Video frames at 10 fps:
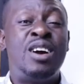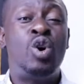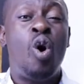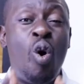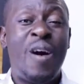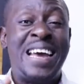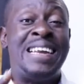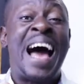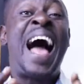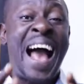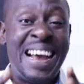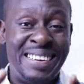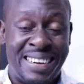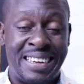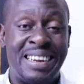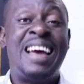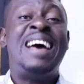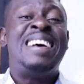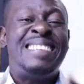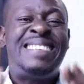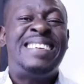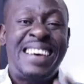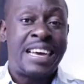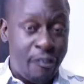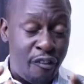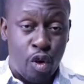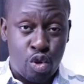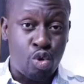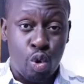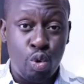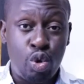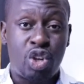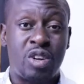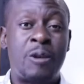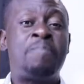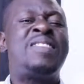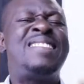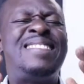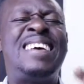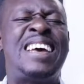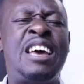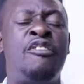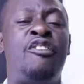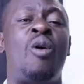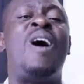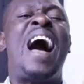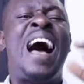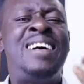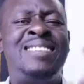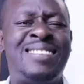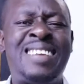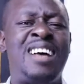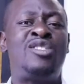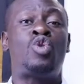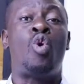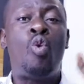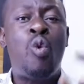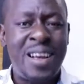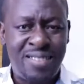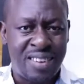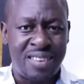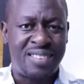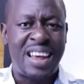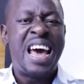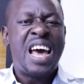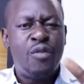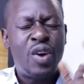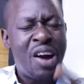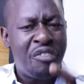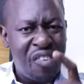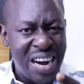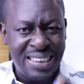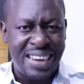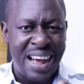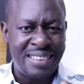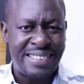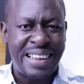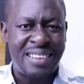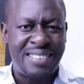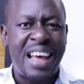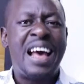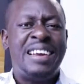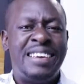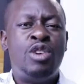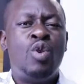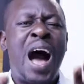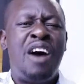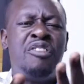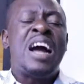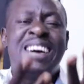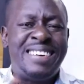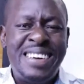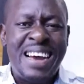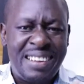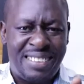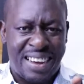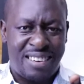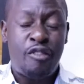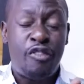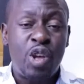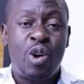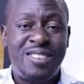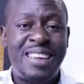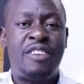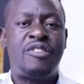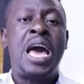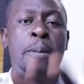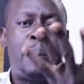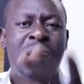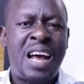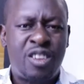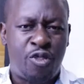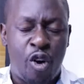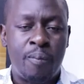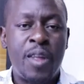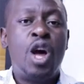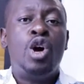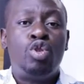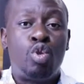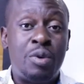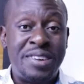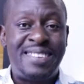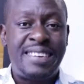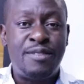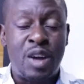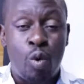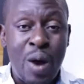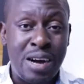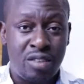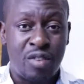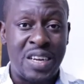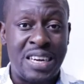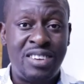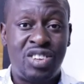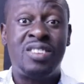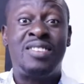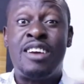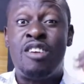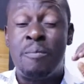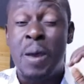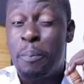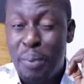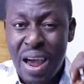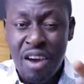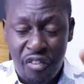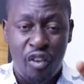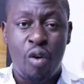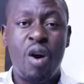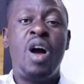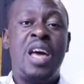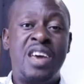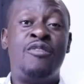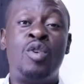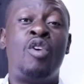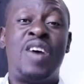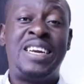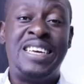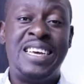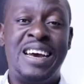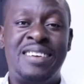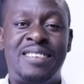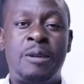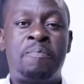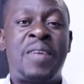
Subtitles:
Go in hiding, seeking for solution, seeking for answers to questions. If you can find the answers, then you have created for yourself a platform to receive the wealth of the nations that you have been praying for even over the years.